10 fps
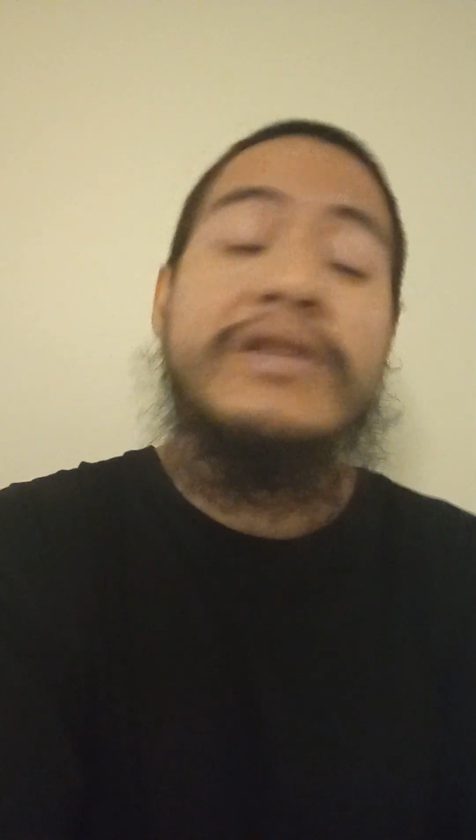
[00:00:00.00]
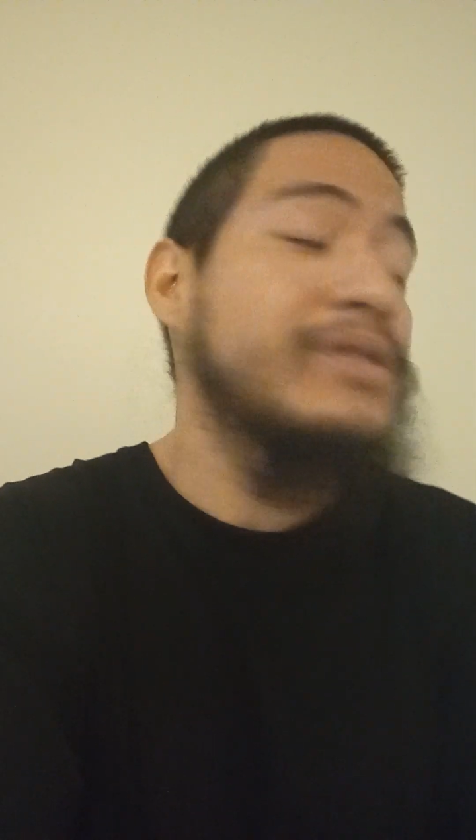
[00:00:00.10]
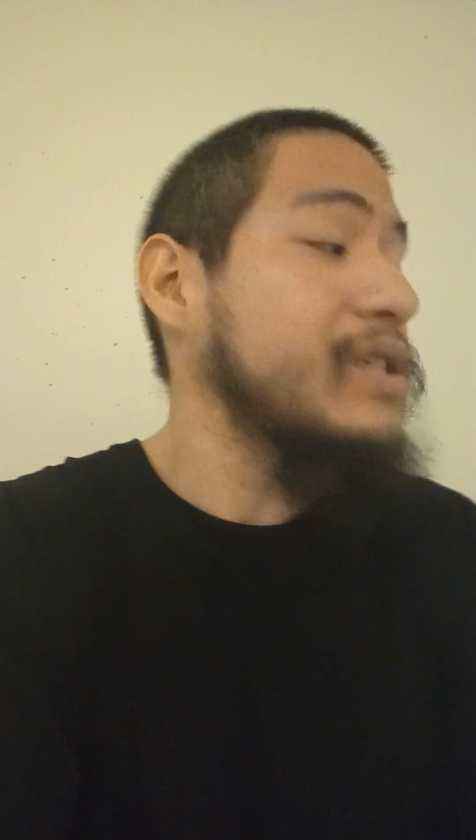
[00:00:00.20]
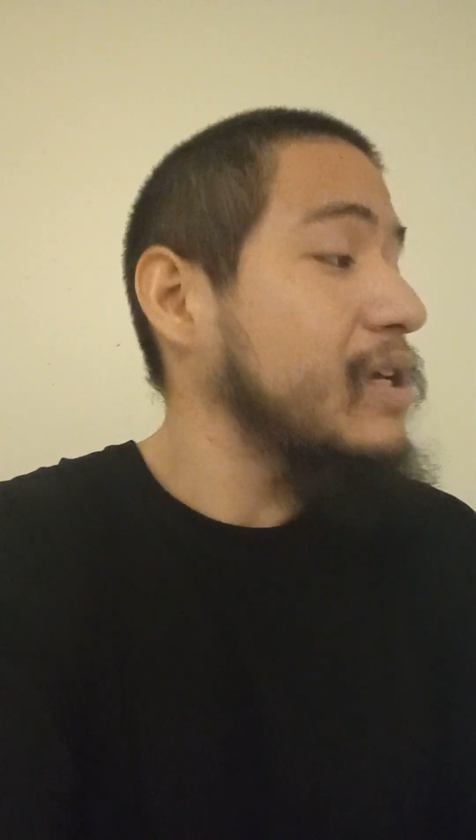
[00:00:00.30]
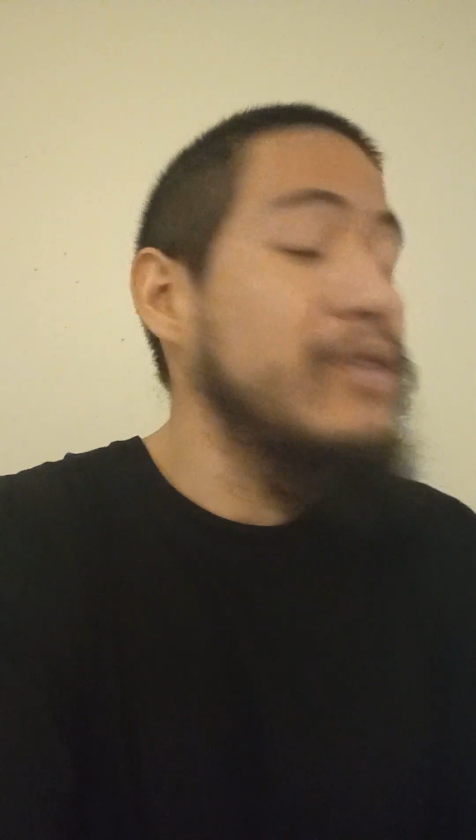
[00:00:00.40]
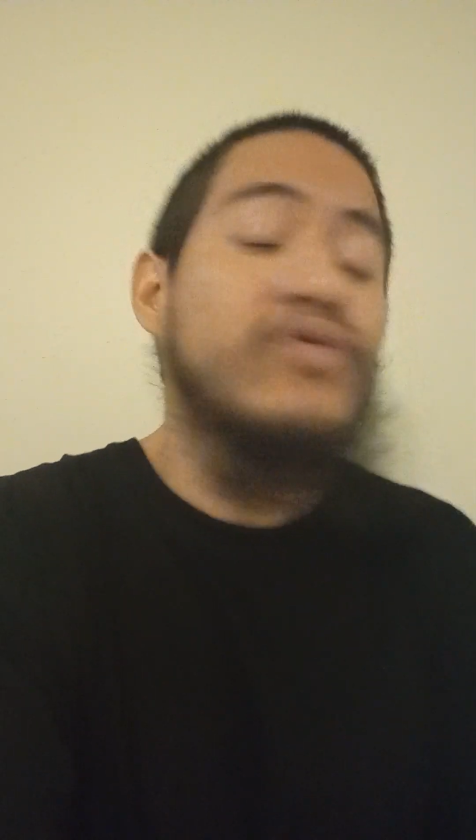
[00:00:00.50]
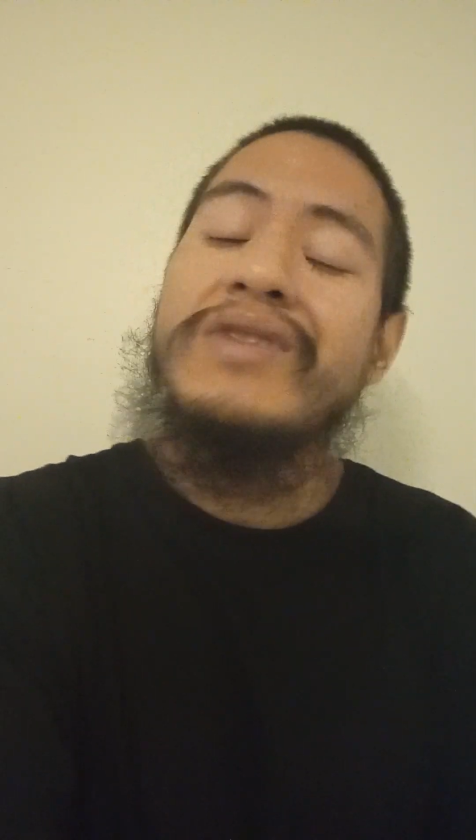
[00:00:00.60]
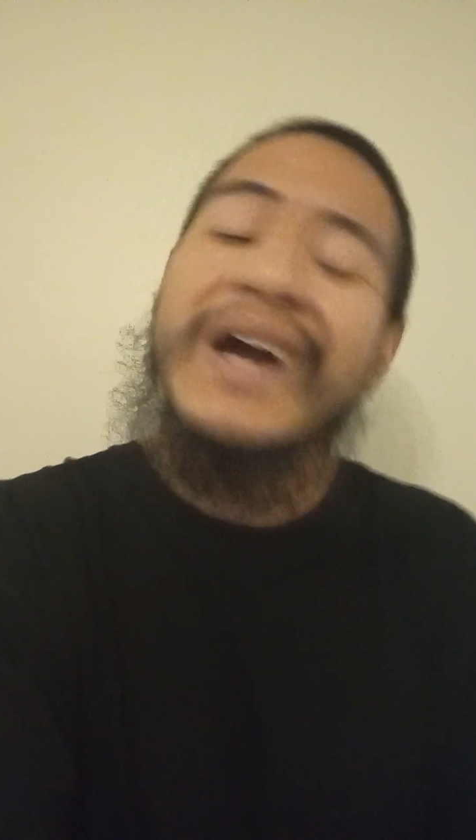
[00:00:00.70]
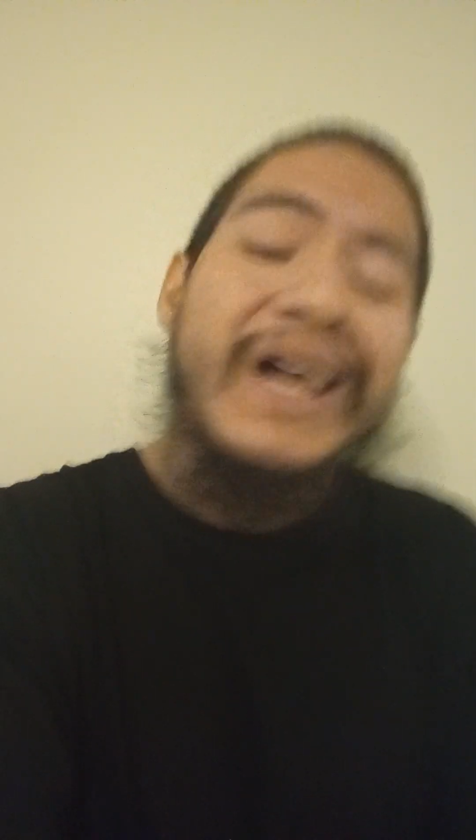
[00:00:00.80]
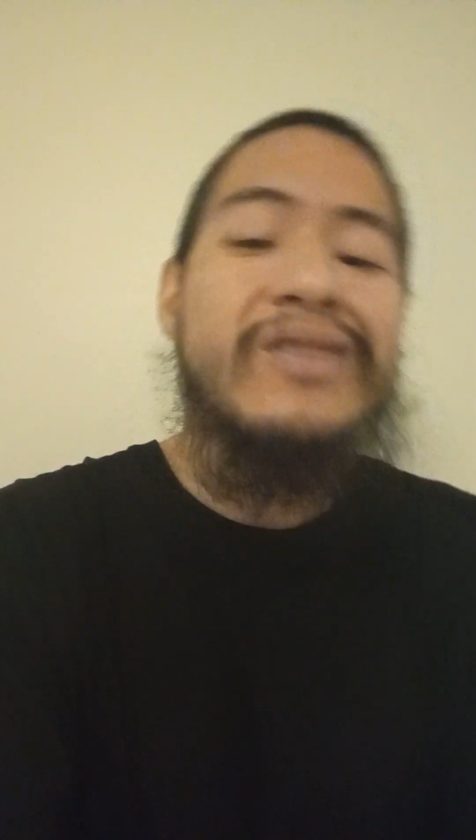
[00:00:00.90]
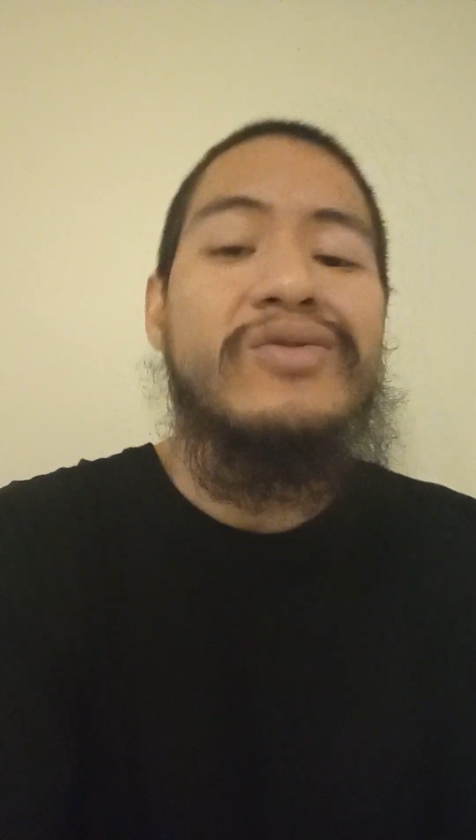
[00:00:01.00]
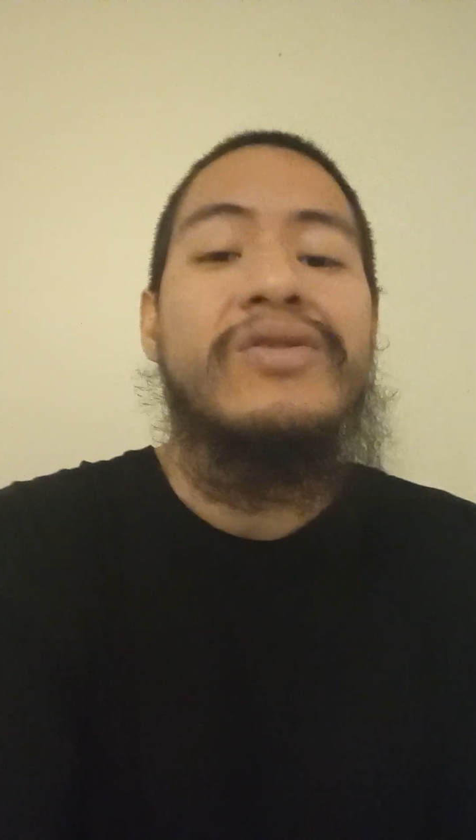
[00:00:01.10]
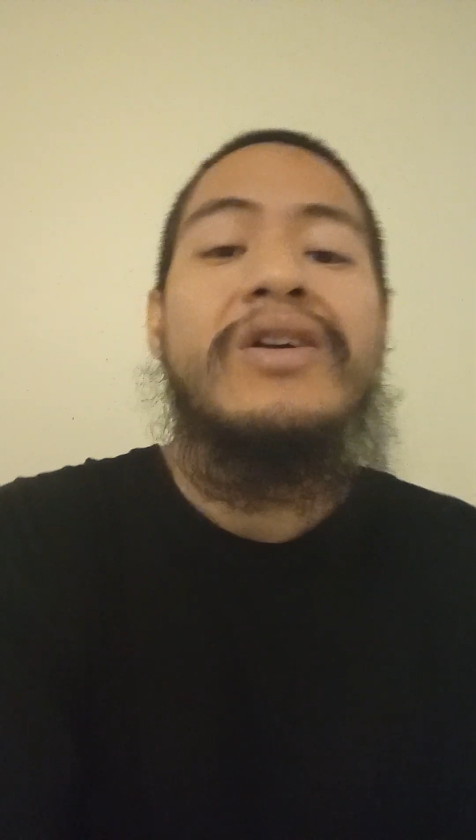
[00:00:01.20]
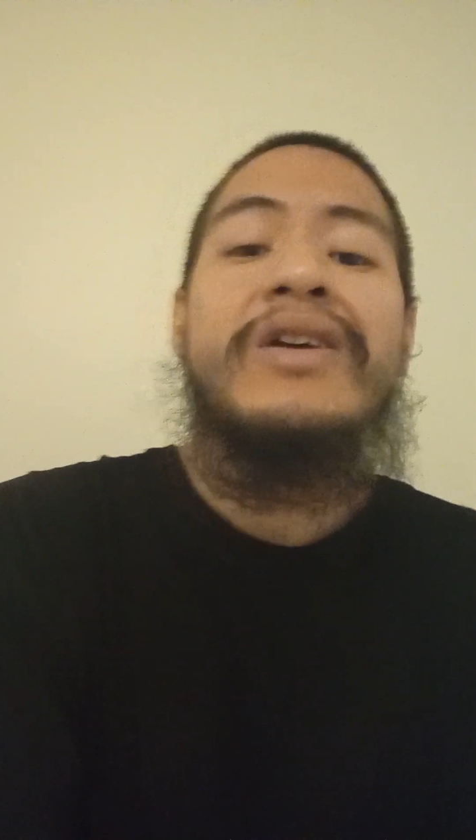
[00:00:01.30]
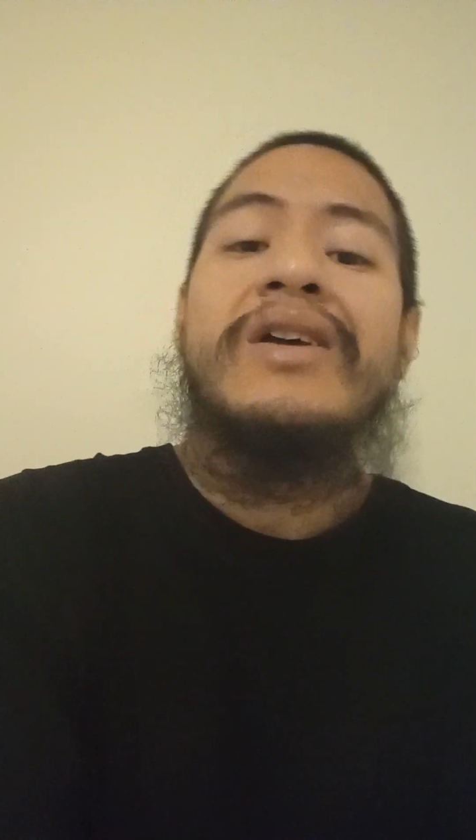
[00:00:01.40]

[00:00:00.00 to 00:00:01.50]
you know what I'm saying? You got to.